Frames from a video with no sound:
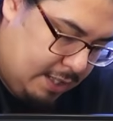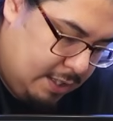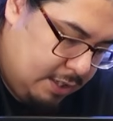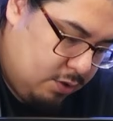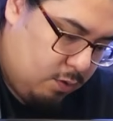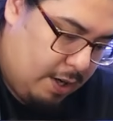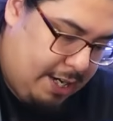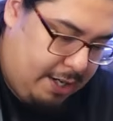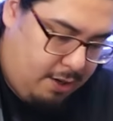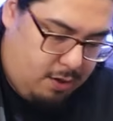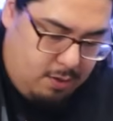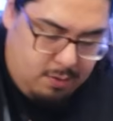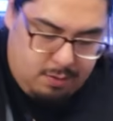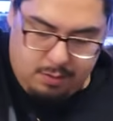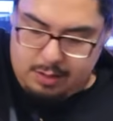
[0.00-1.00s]
And this right
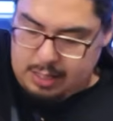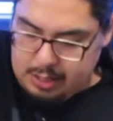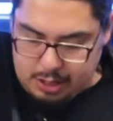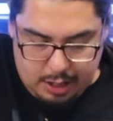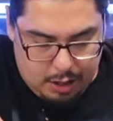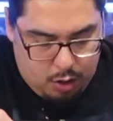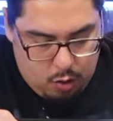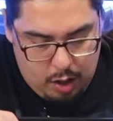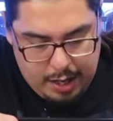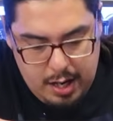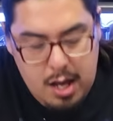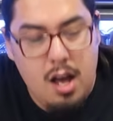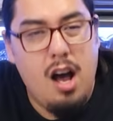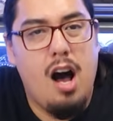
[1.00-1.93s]
here is gonna create